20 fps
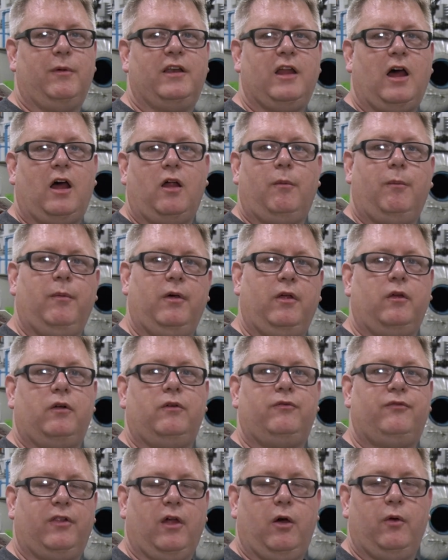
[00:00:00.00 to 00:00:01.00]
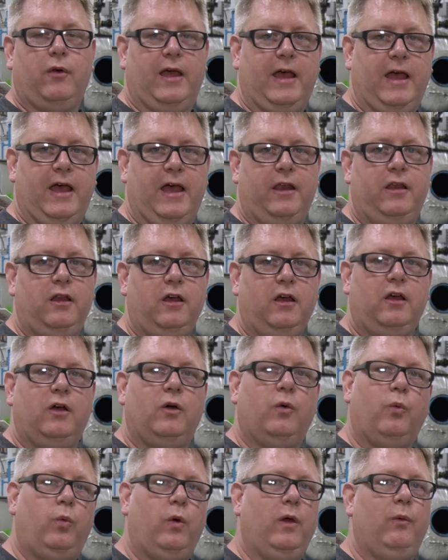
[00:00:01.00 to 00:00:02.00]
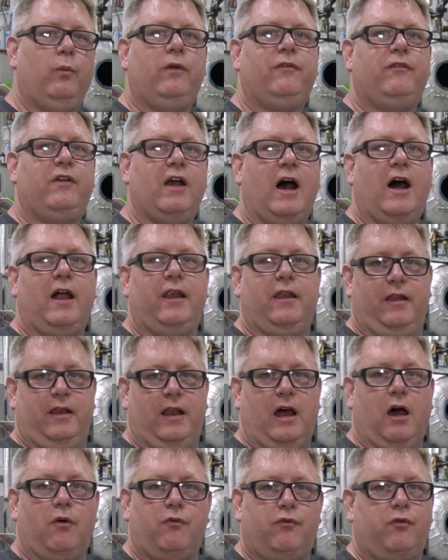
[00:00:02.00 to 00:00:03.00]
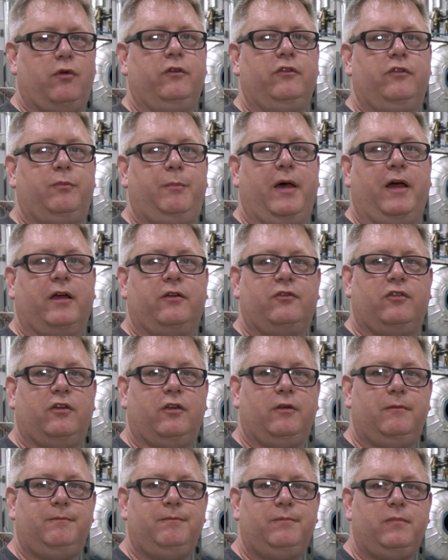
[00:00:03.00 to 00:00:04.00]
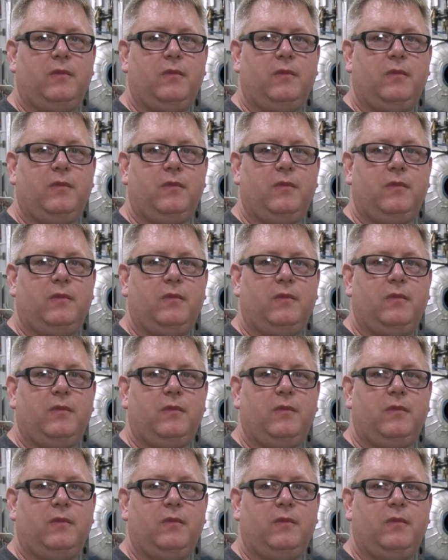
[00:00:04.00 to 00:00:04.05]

McDonnell Miller float head when we've got it out for inspection.